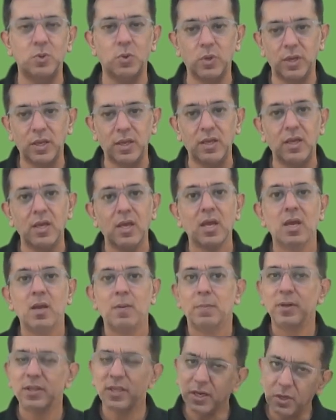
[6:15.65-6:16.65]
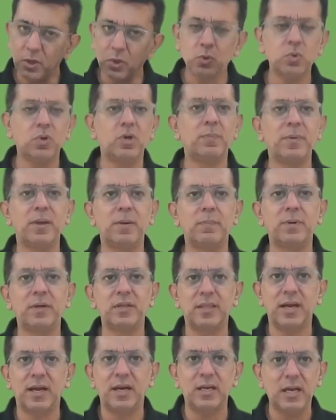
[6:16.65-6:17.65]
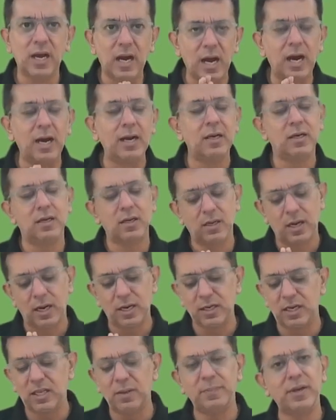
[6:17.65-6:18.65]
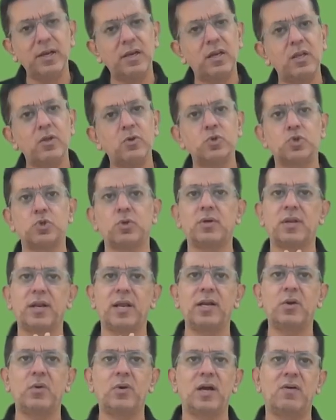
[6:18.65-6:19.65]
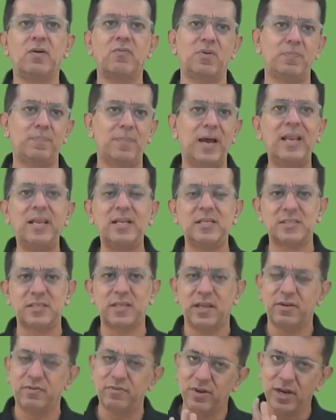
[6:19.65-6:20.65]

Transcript: Okay, but then do remember that ultimately you should try to have a balanced life.